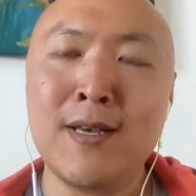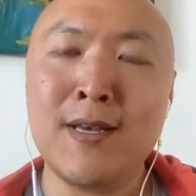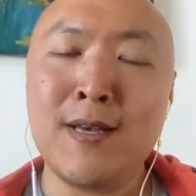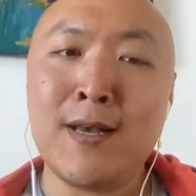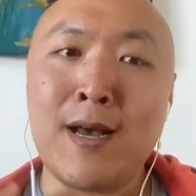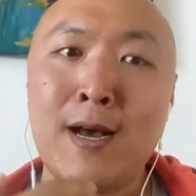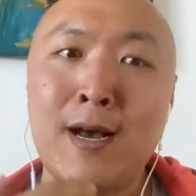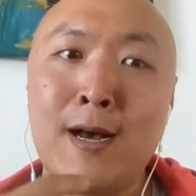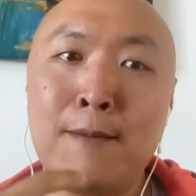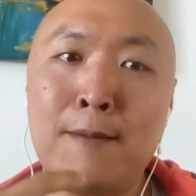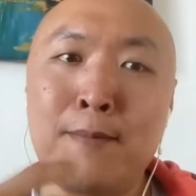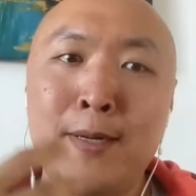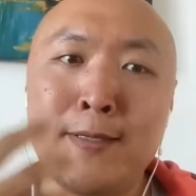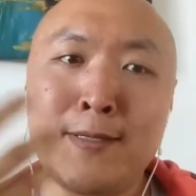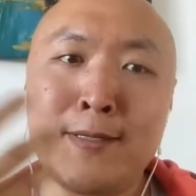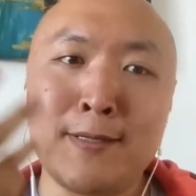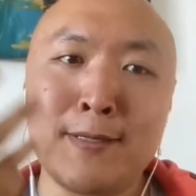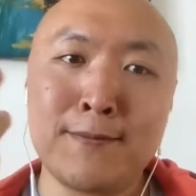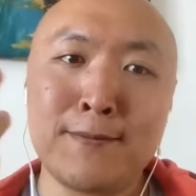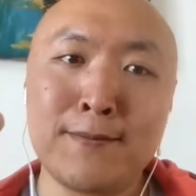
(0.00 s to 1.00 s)

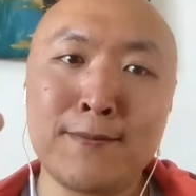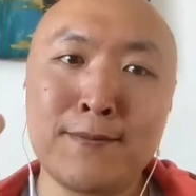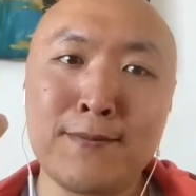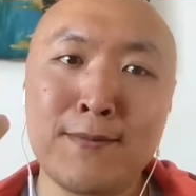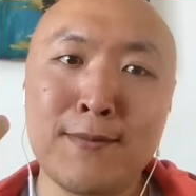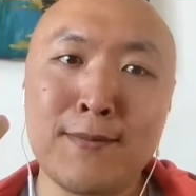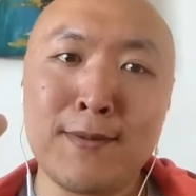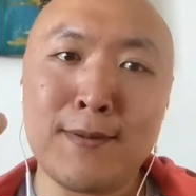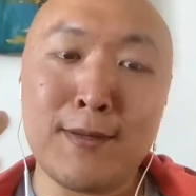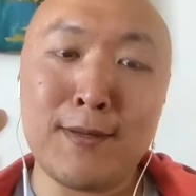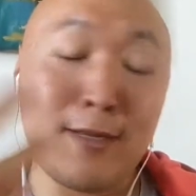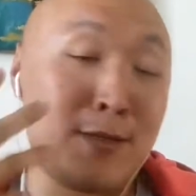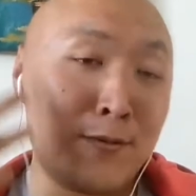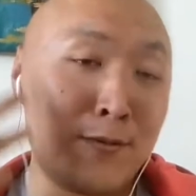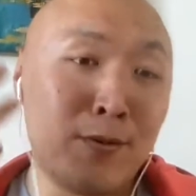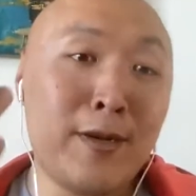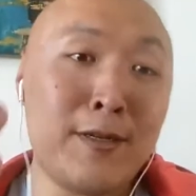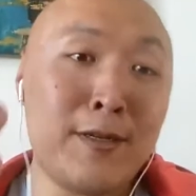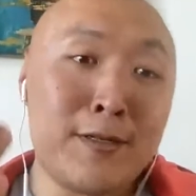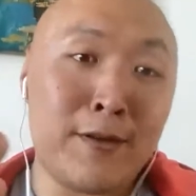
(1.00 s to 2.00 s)
But it's a
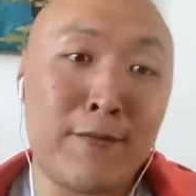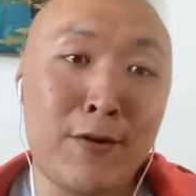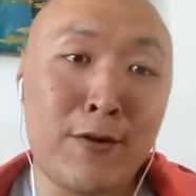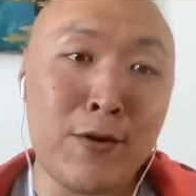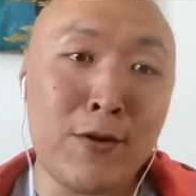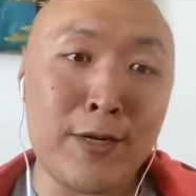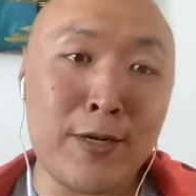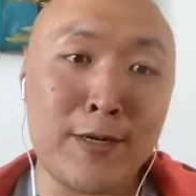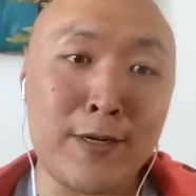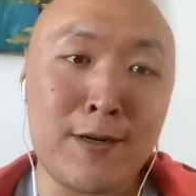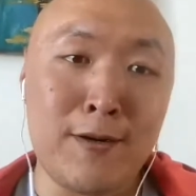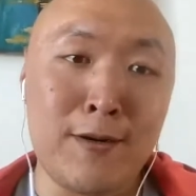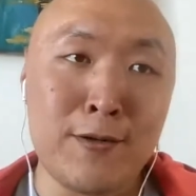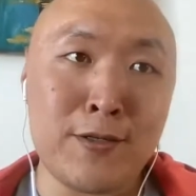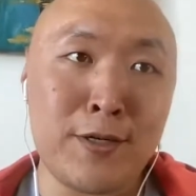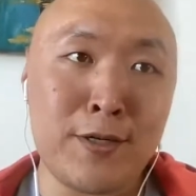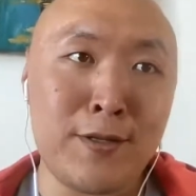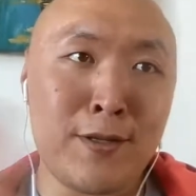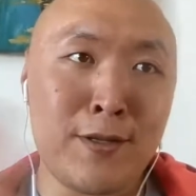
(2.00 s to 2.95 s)
relatively new technology.